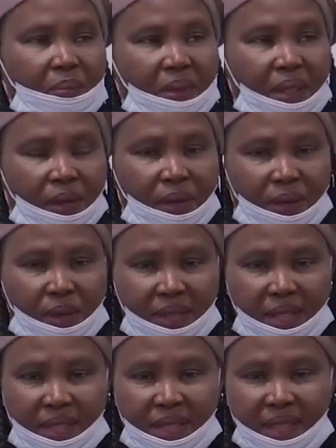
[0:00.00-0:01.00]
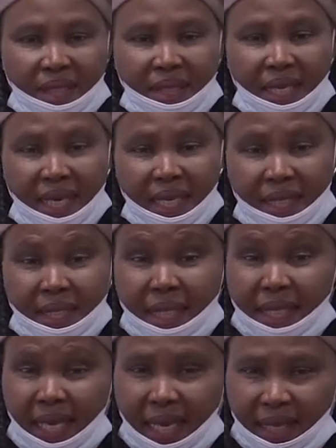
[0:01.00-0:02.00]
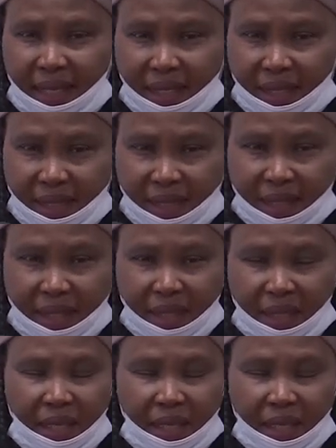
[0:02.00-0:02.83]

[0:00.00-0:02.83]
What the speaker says: because there are denials.